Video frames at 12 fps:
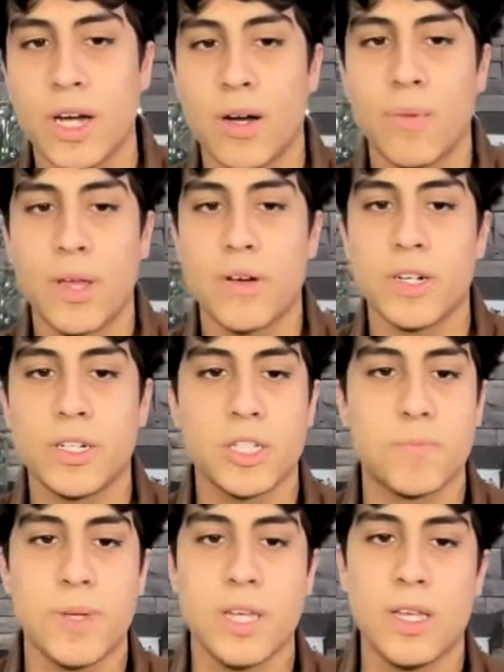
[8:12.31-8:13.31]
whether it
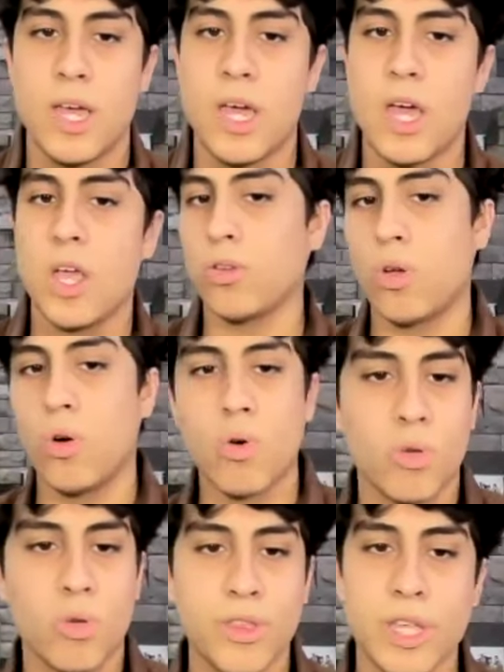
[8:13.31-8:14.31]
just be the
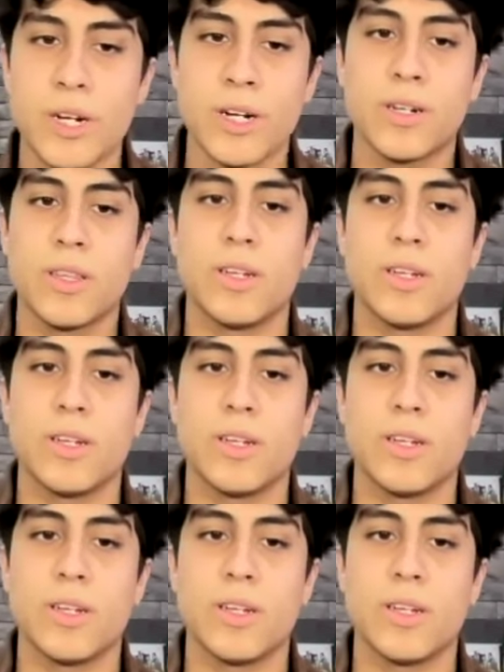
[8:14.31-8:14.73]
local theater,